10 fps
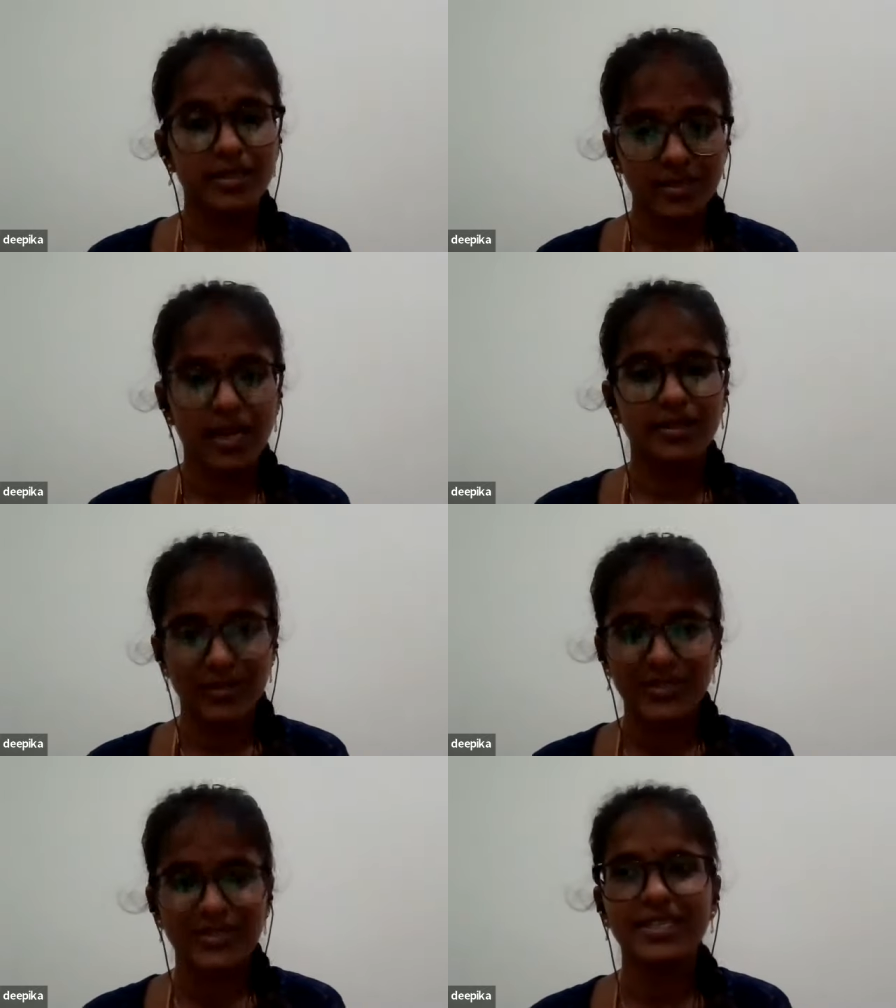It
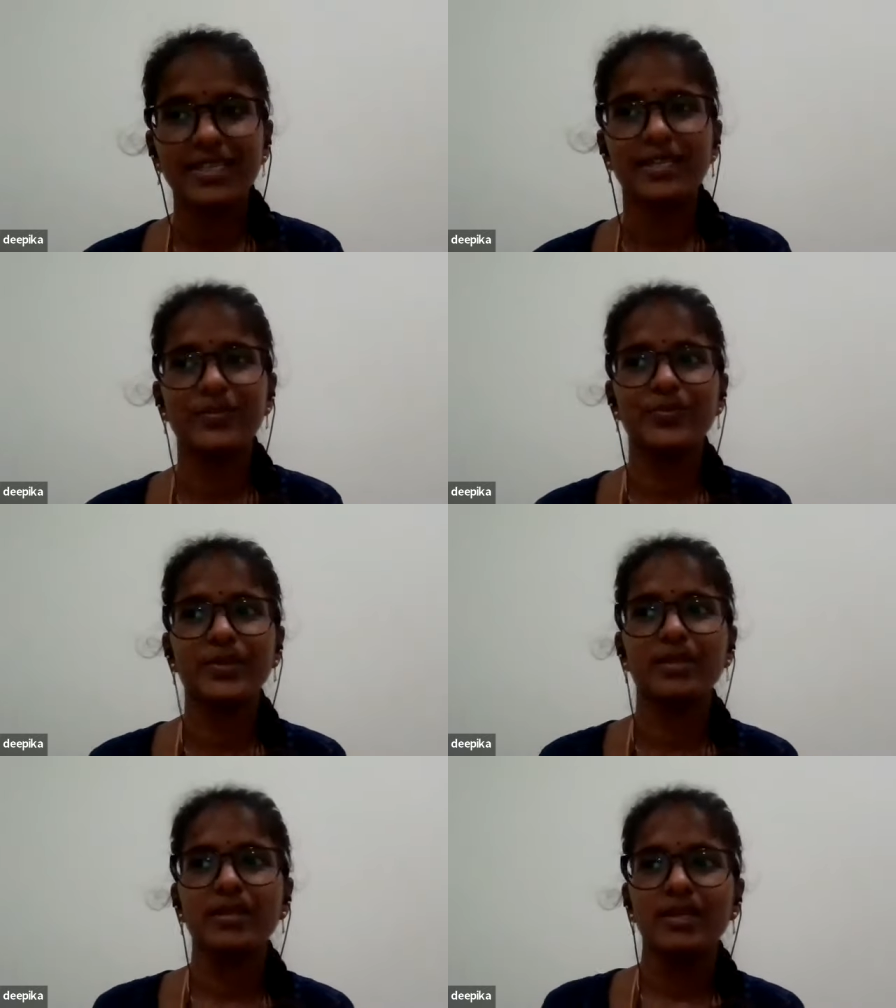actually helped
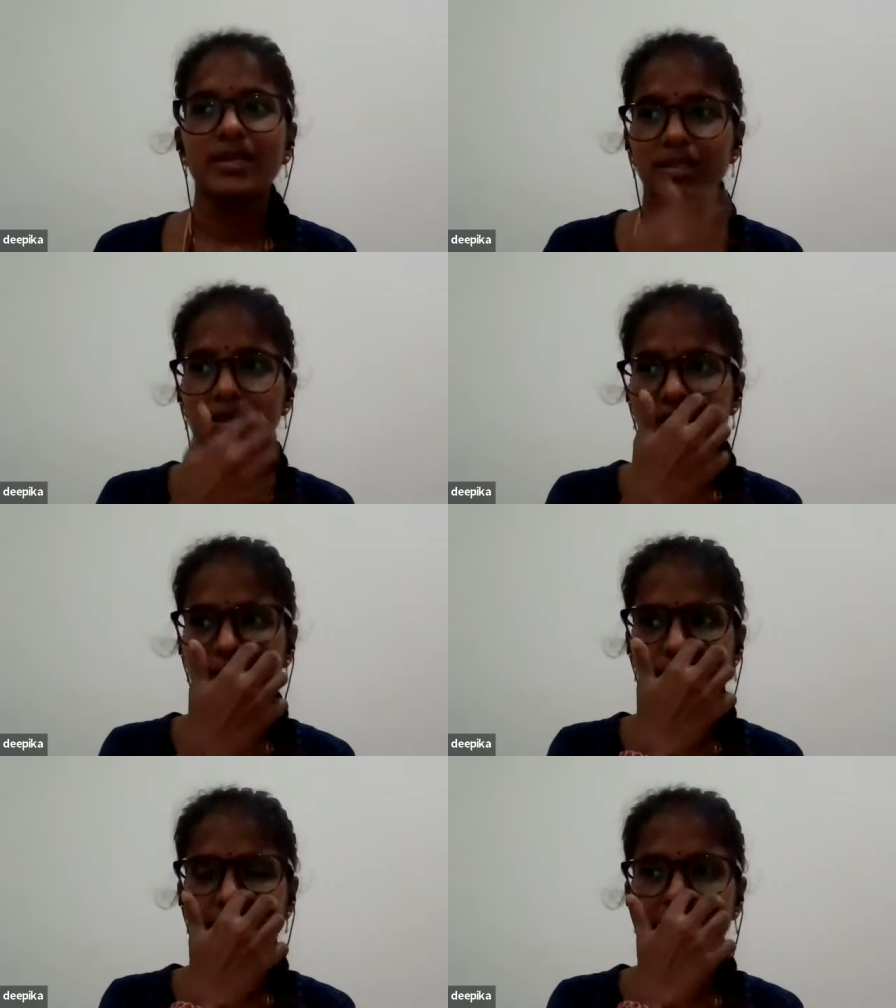with
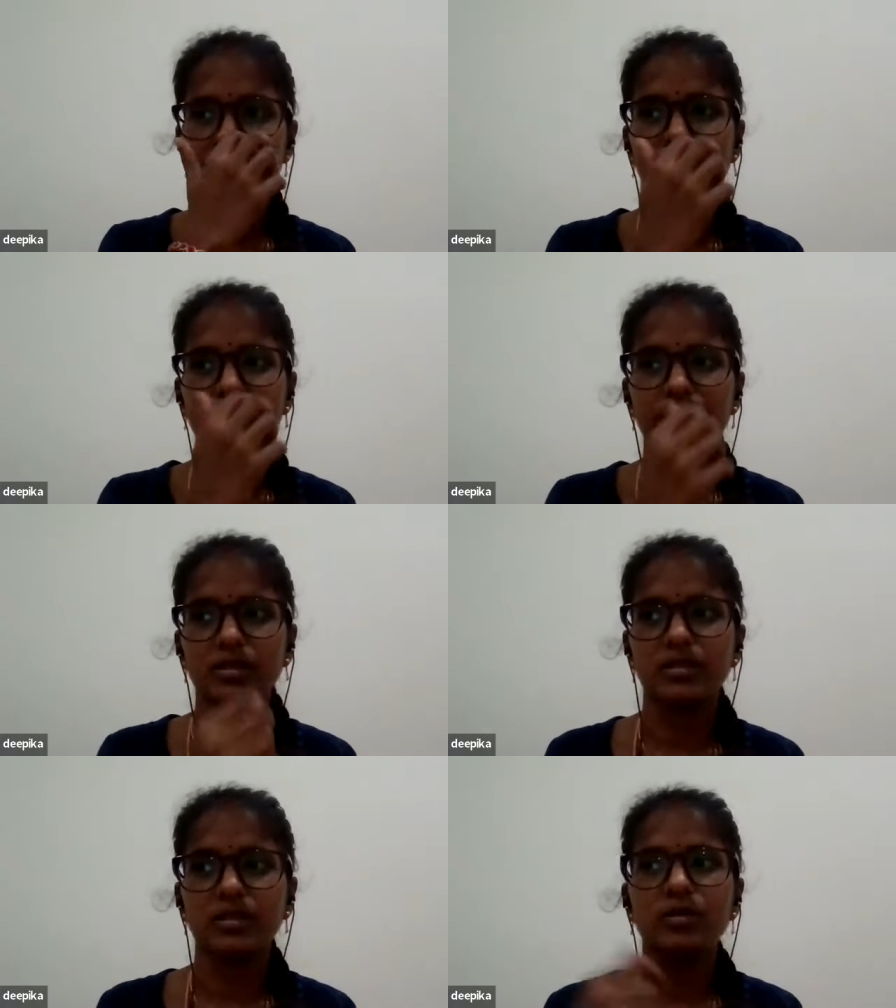the data
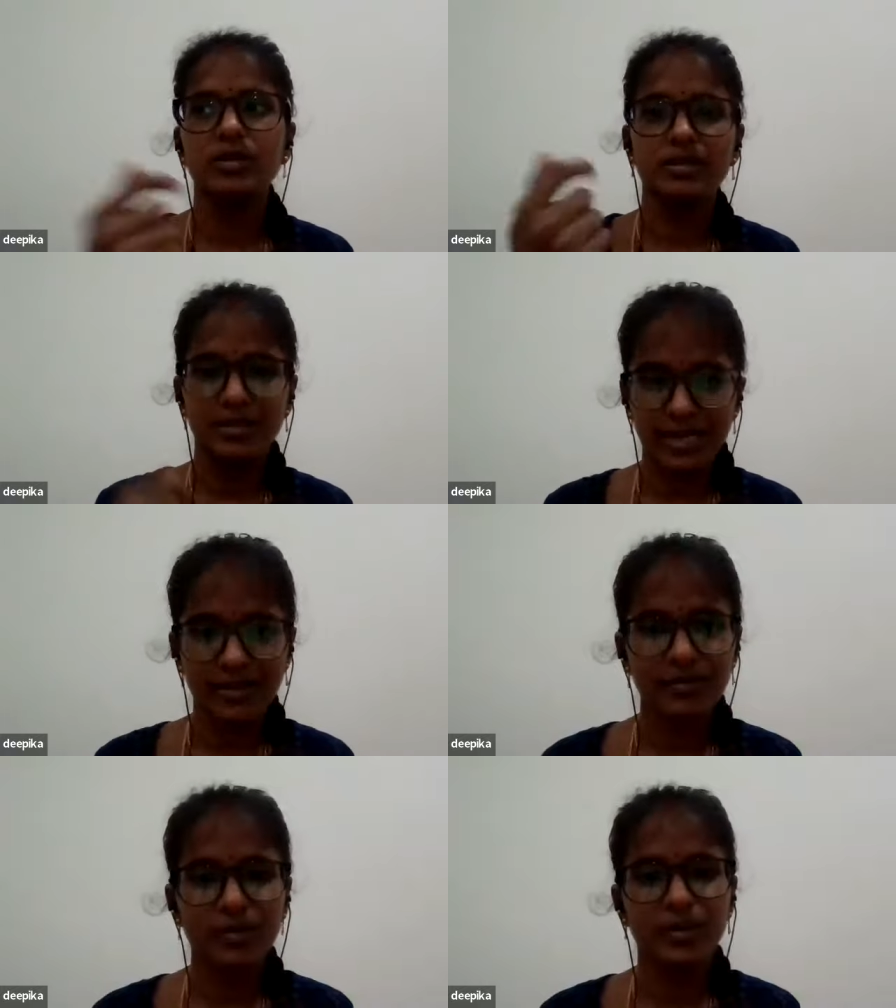preparation, how the, the
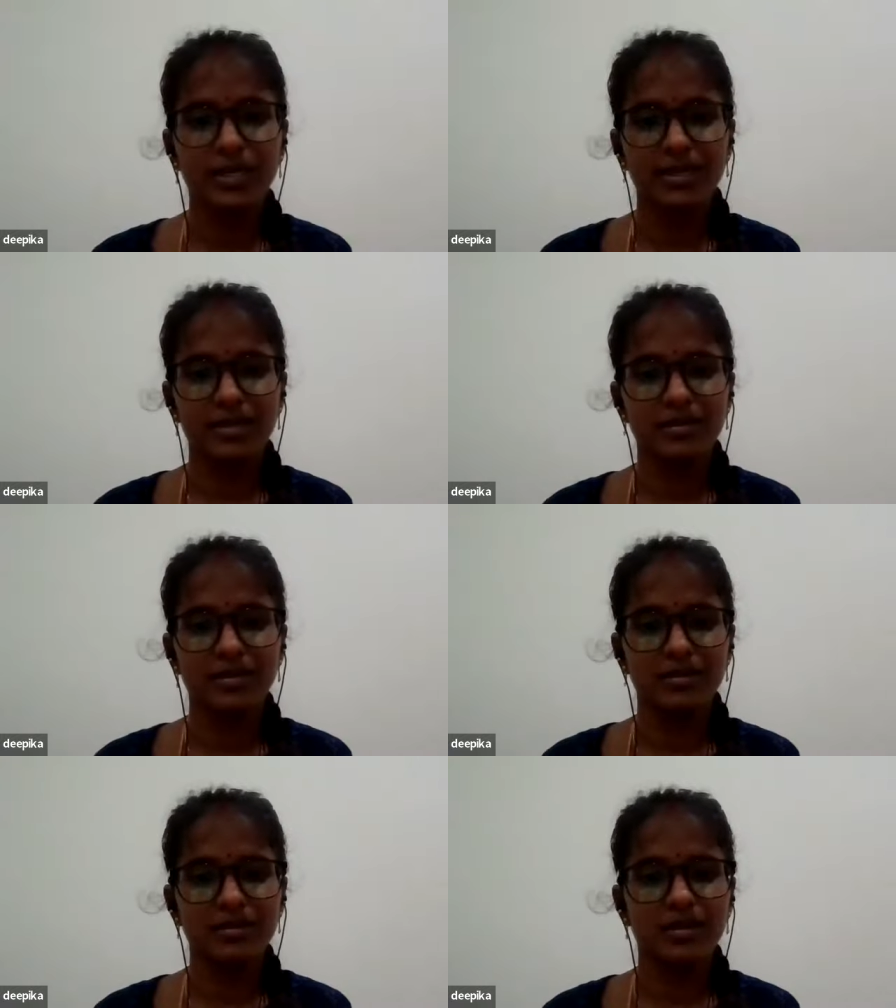data will be
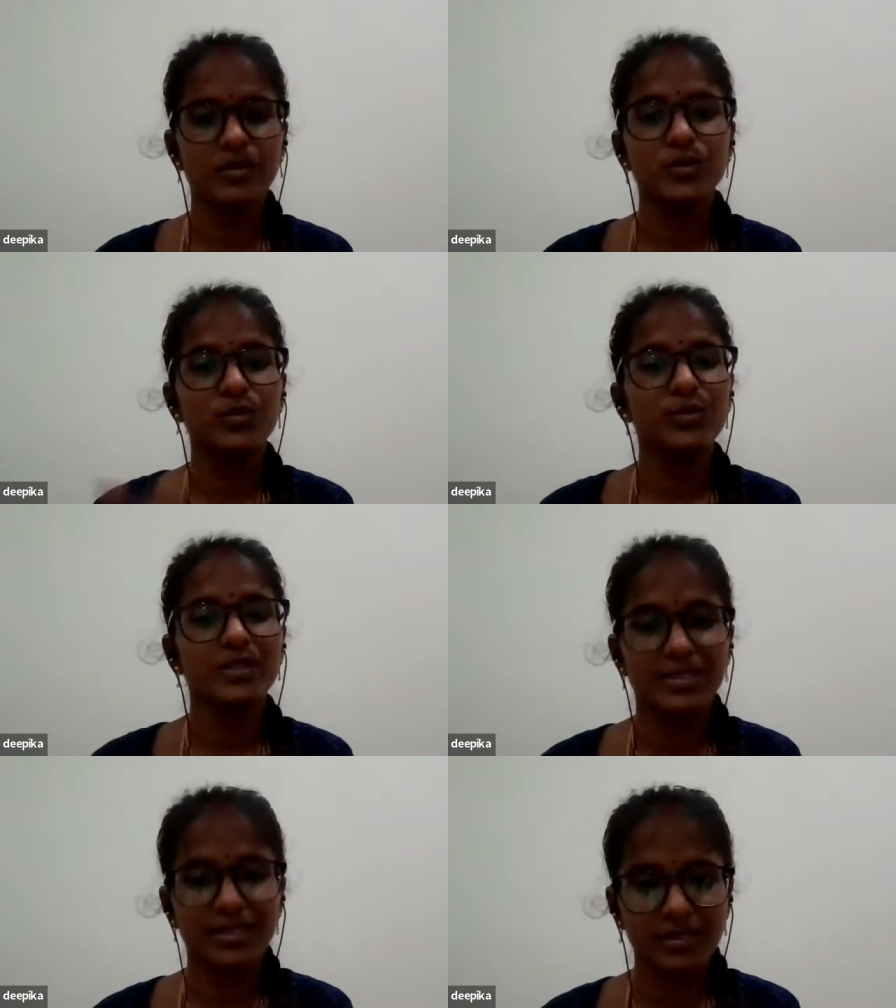collected, how should
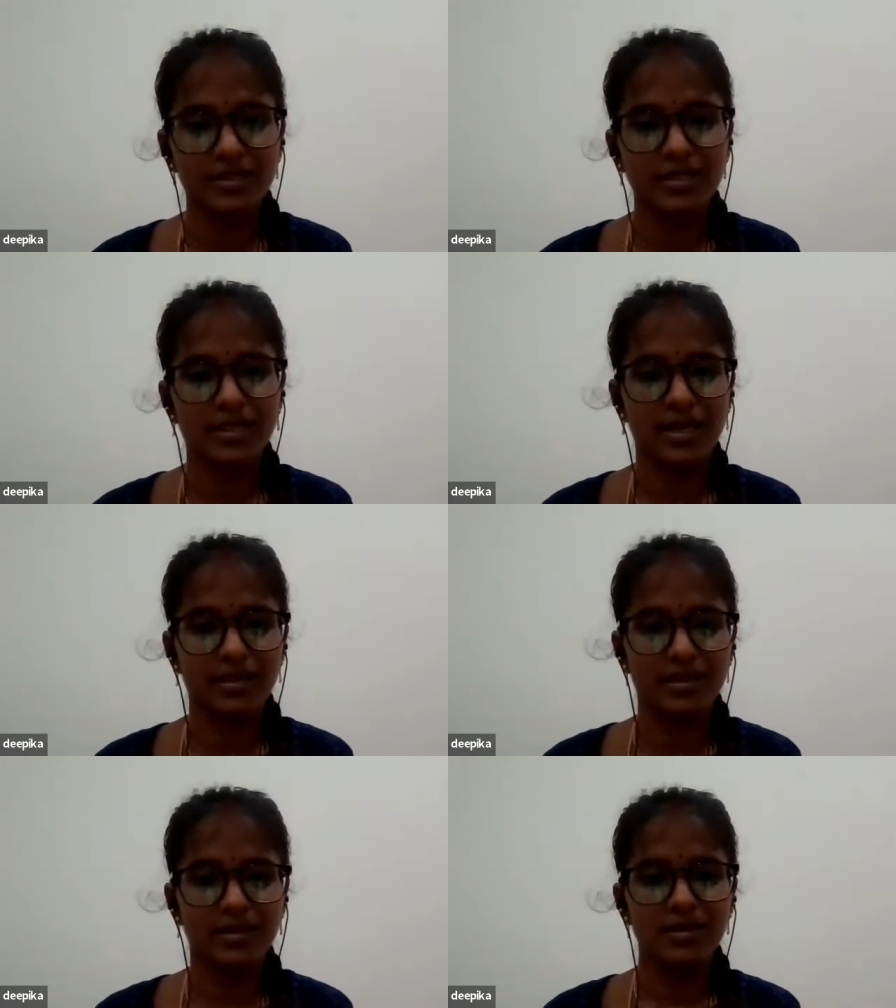we source the
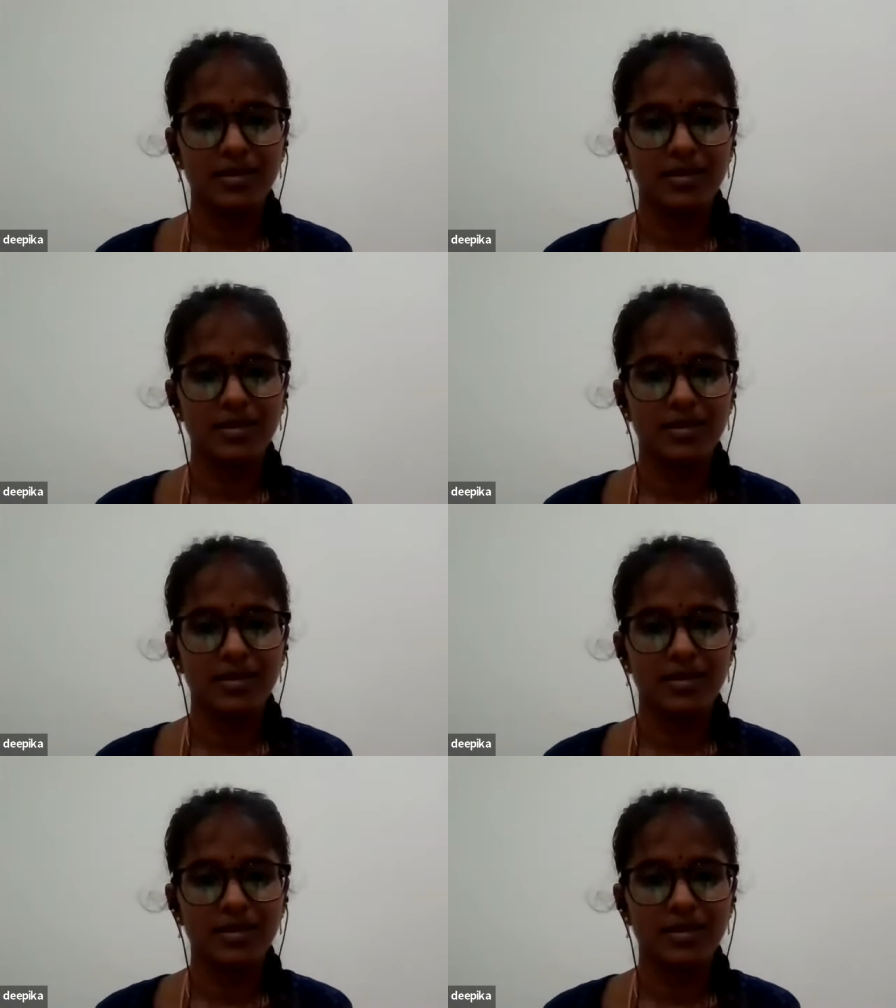data,